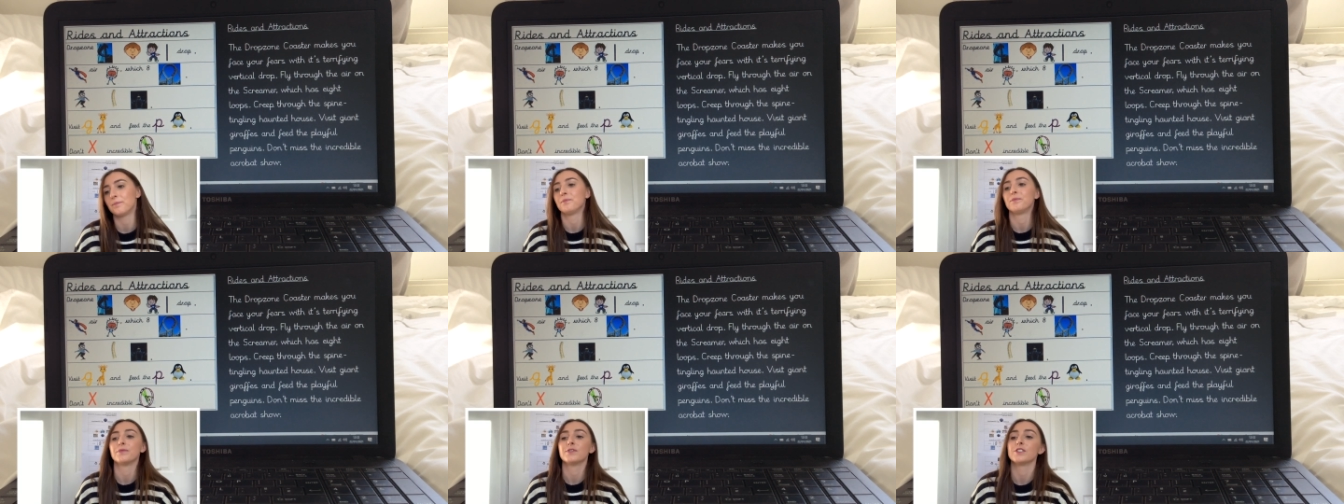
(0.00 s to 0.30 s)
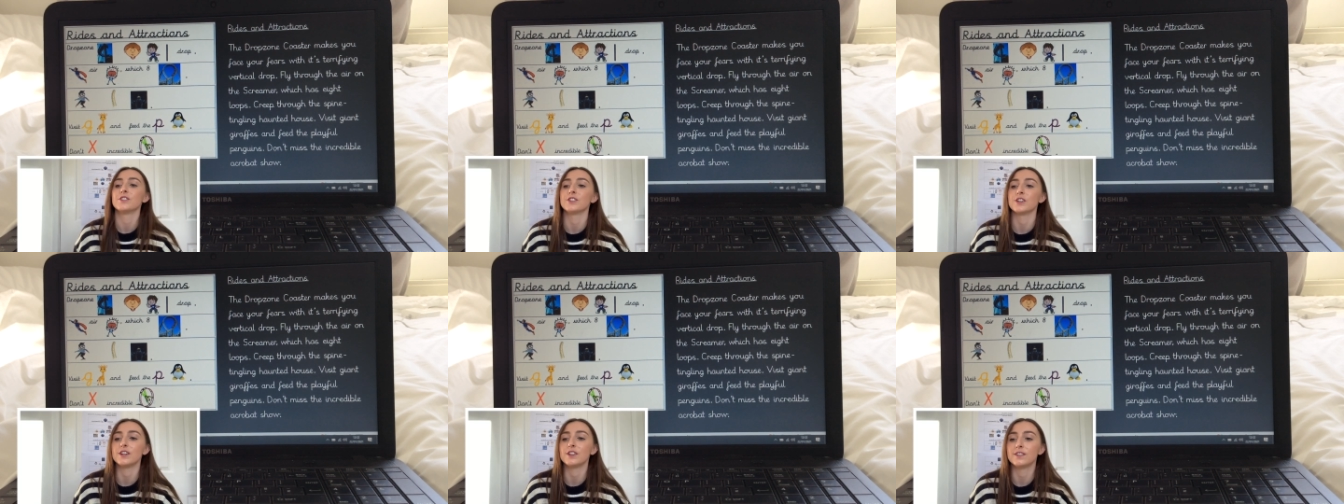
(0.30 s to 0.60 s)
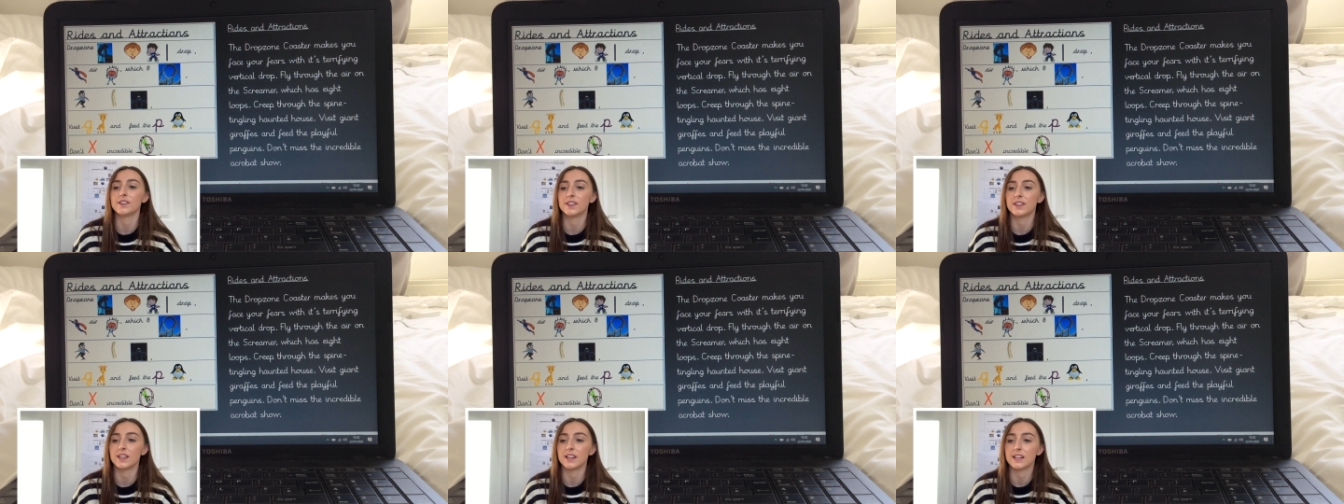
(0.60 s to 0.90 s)
So
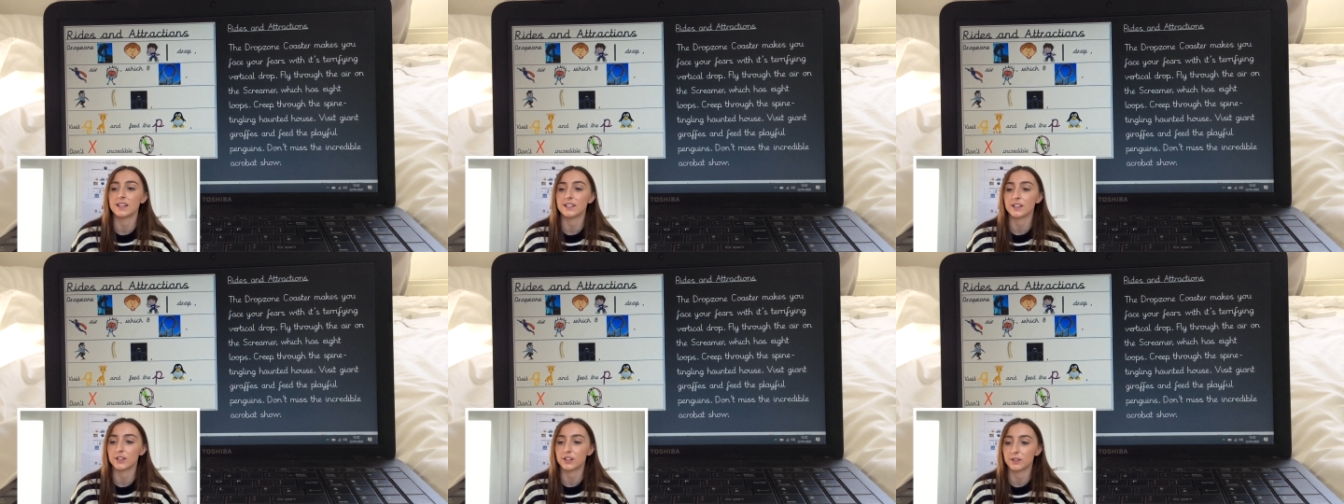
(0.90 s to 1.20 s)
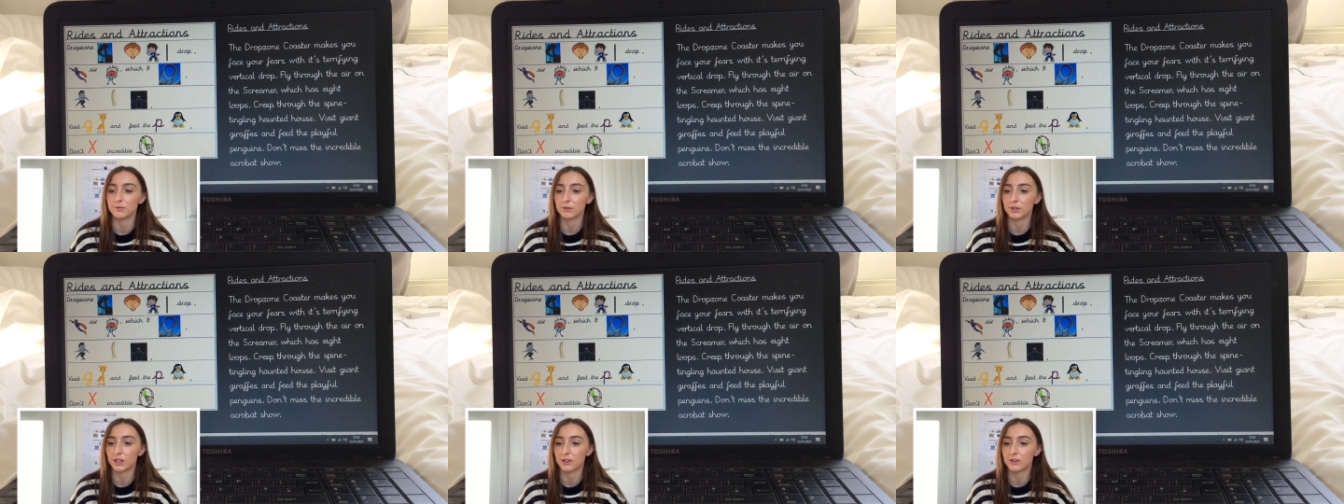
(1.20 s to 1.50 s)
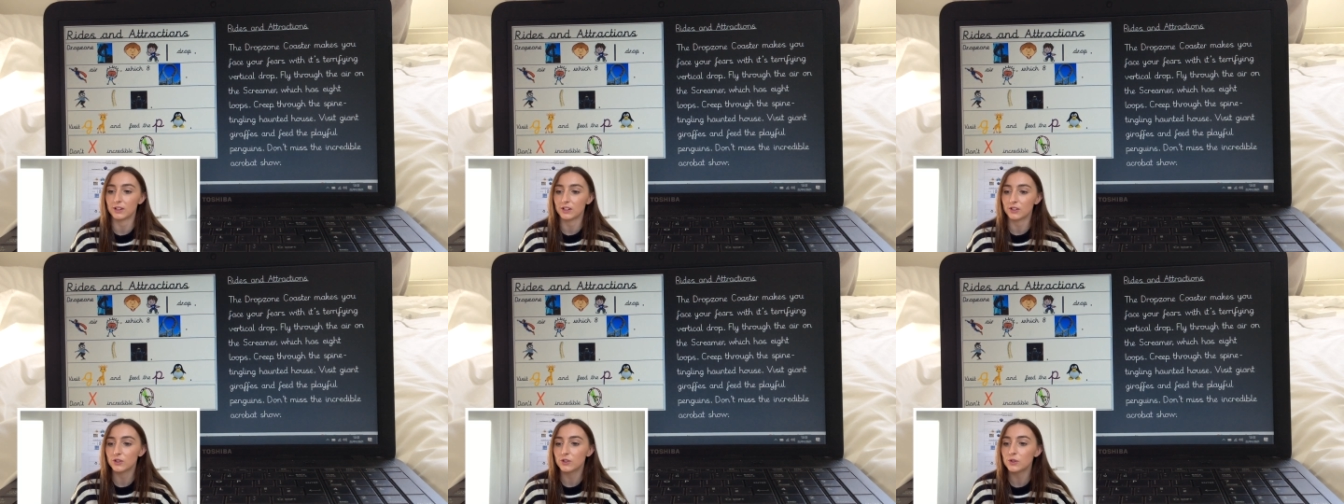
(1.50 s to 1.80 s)
for this, I'm
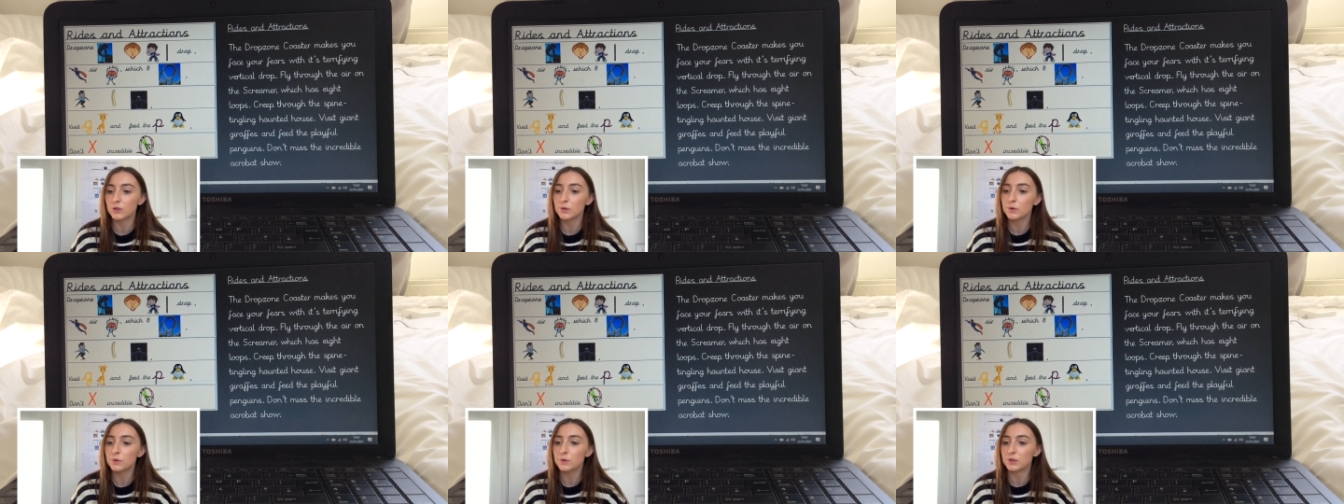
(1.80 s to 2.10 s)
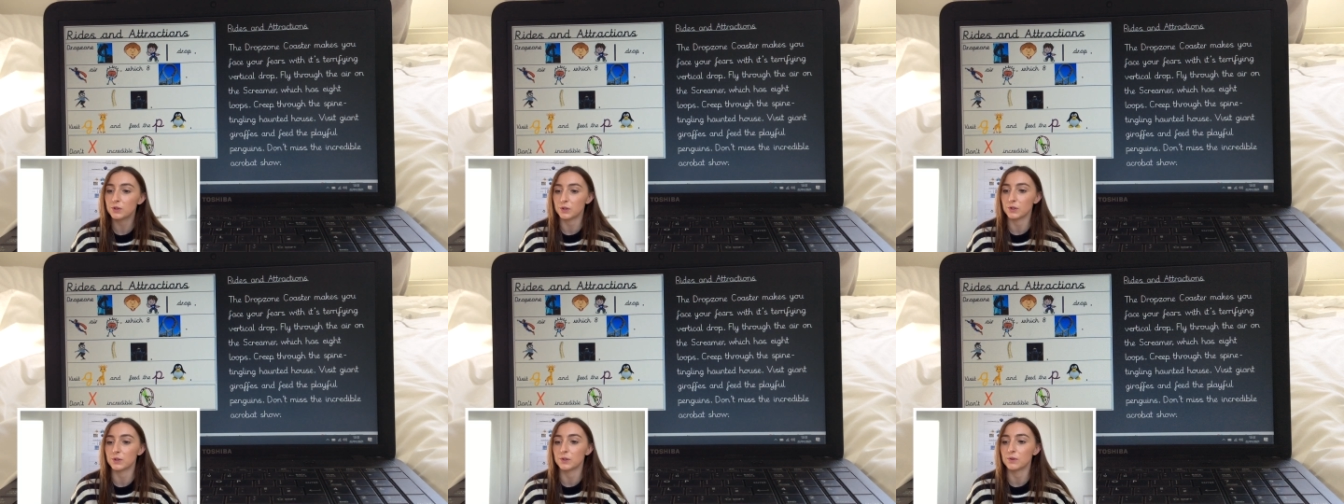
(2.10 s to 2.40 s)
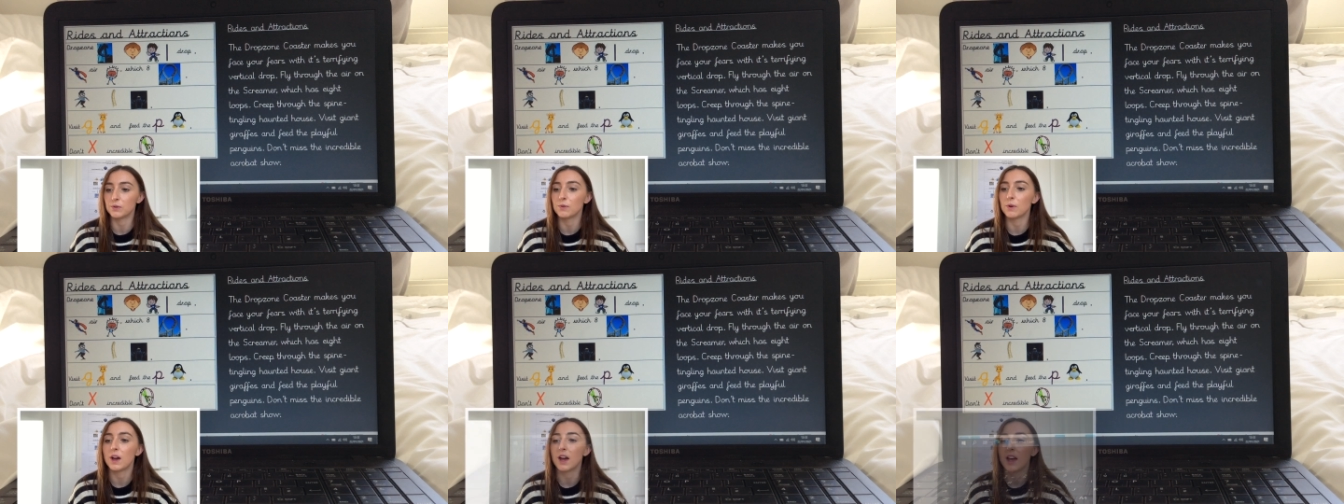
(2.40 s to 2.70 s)
going to do